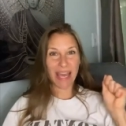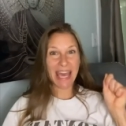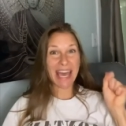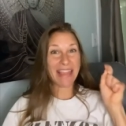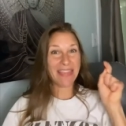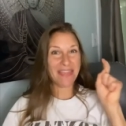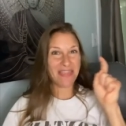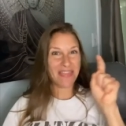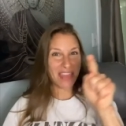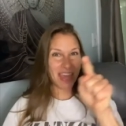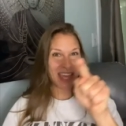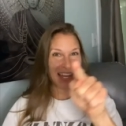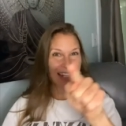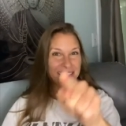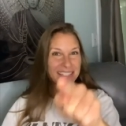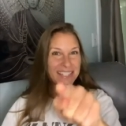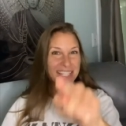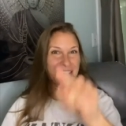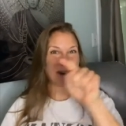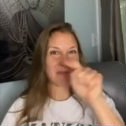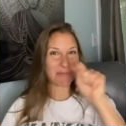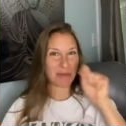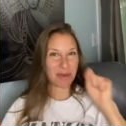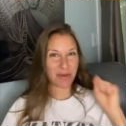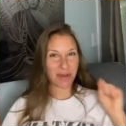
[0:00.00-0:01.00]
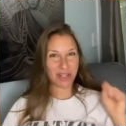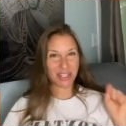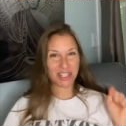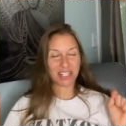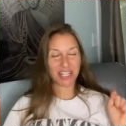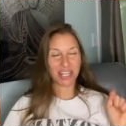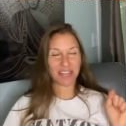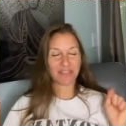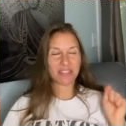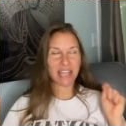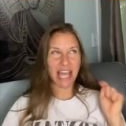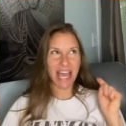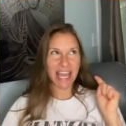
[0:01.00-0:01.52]
And then tell me what
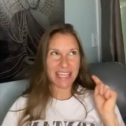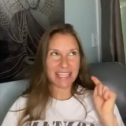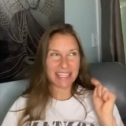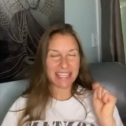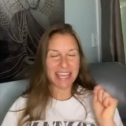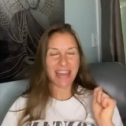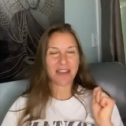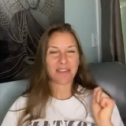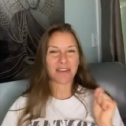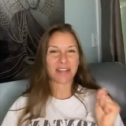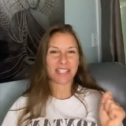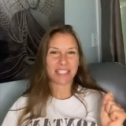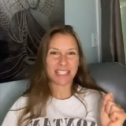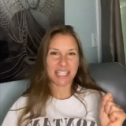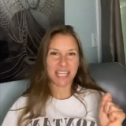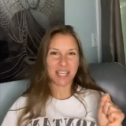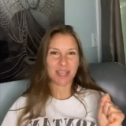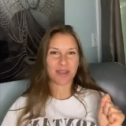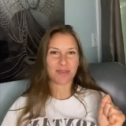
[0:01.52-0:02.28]
shifts. I guarantee